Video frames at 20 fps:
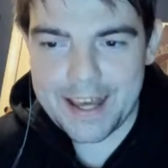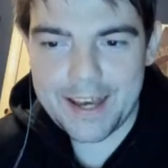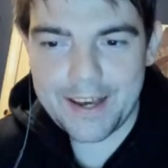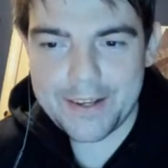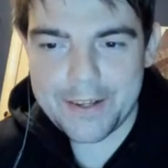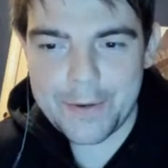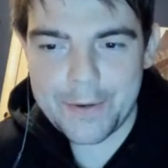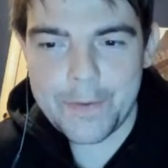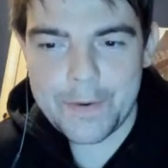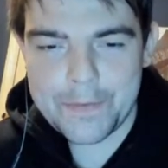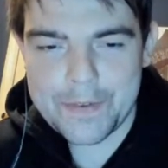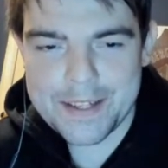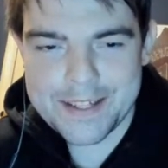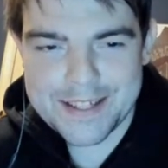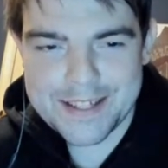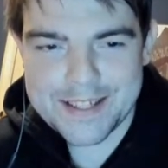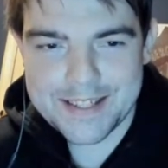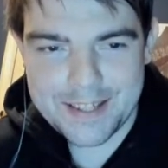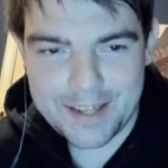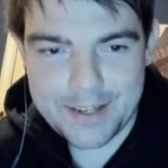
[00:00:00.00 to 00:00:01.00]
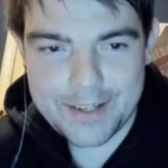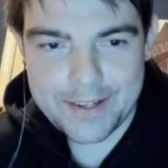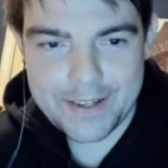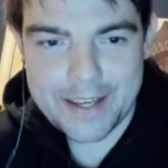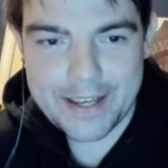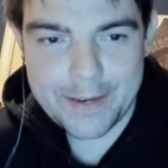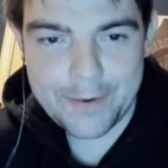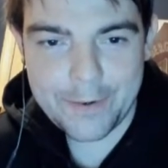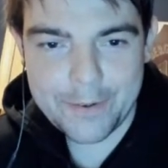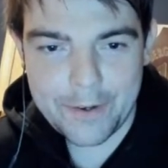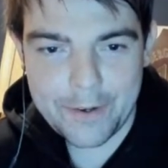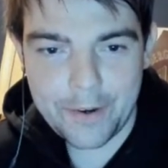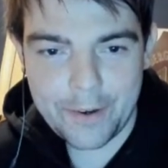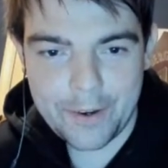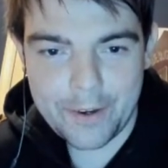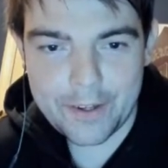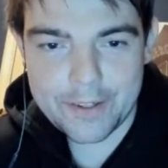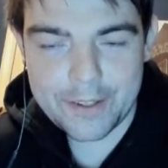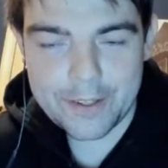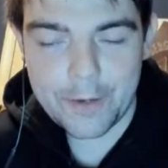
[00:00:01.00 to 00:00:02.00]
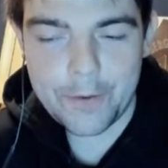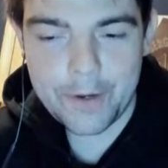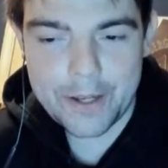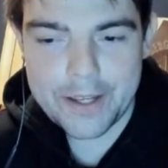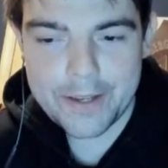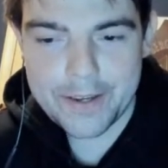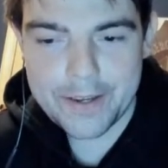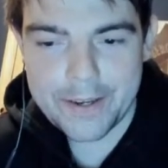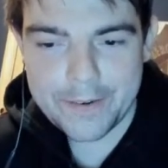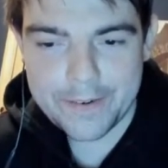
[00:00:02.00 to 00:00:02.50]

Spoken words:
Yeah, are you with us? Are you here or not? No, are you